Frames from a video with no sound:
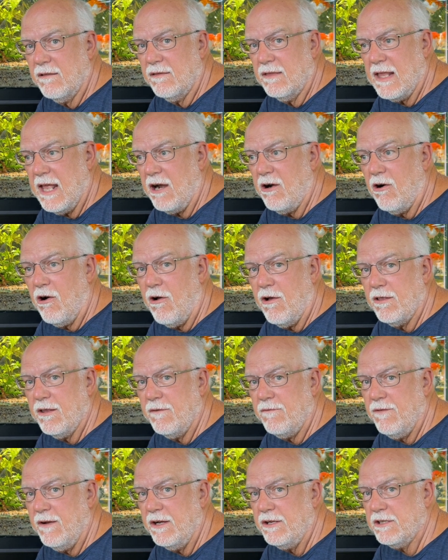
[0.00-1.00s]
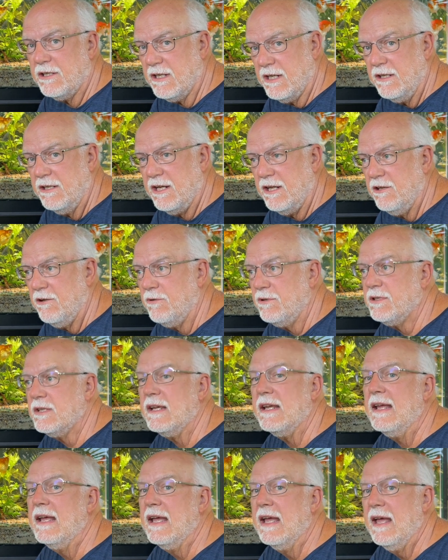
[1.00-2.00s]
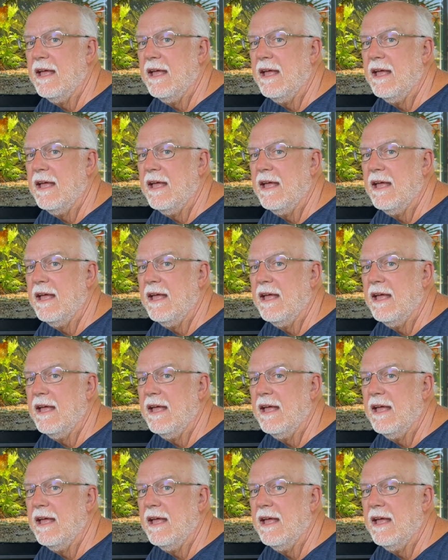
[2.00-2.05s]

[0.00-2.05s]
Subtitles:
that are on the fish continuously.